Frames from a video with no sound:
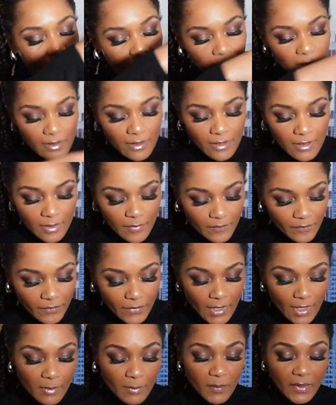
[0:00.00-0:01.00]
um,
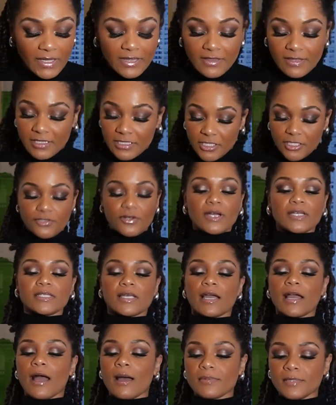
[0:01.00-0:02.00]
but this dress
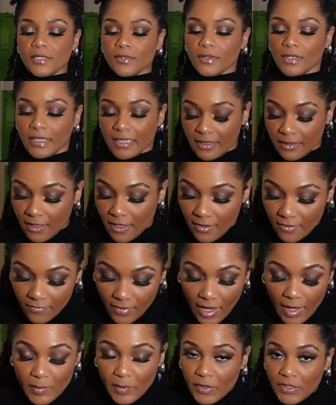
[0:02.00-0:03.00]
I absolutely love.
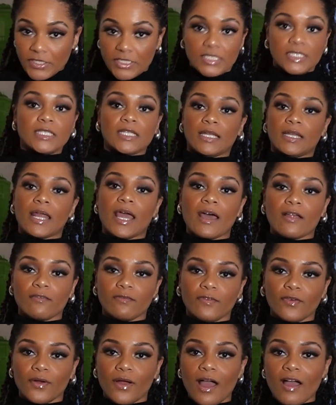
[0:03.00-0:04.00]
I purchased it
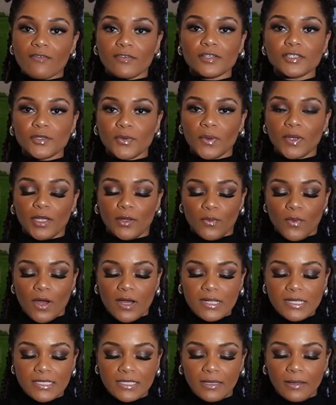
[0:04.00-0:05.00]
at Forever
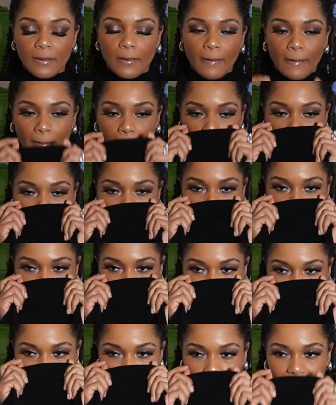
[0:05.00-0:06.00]
21.
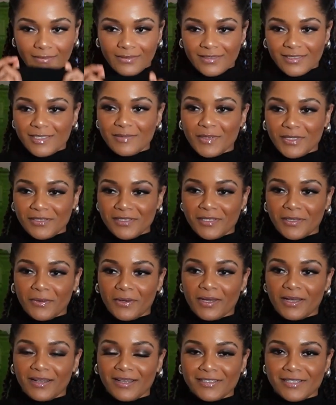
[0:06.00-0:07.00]
Mm, it smells so
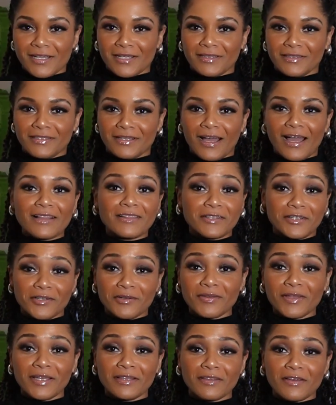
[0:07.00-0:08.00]
good because I, I literally